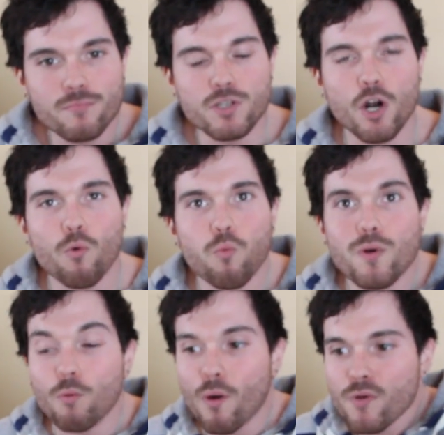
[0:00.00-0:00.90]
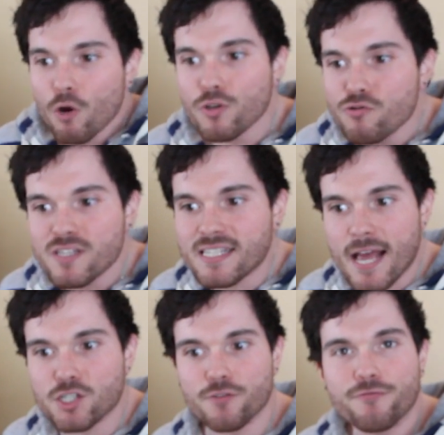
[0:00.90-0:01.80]
You know, when we don't use this
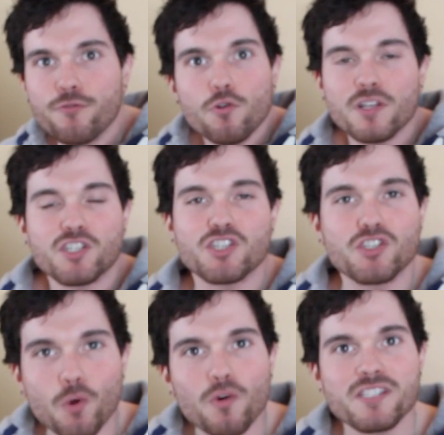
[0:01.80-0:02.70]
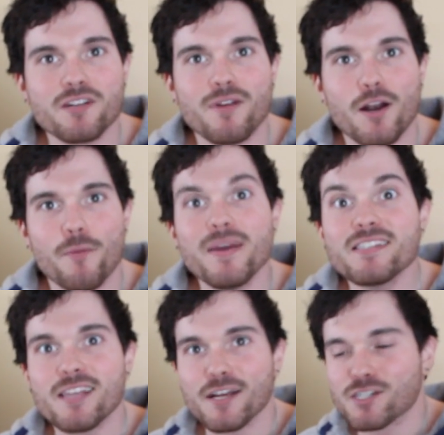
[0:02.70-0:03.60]
extra fuel, it just stores it around our
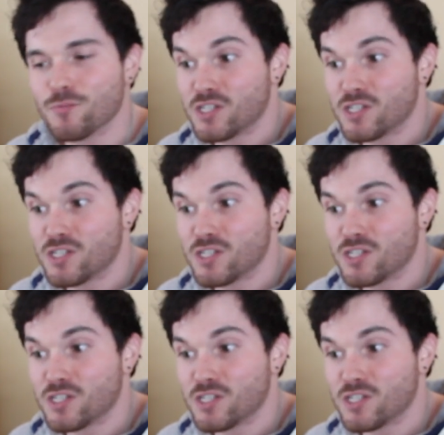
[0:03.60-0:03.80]
midsection,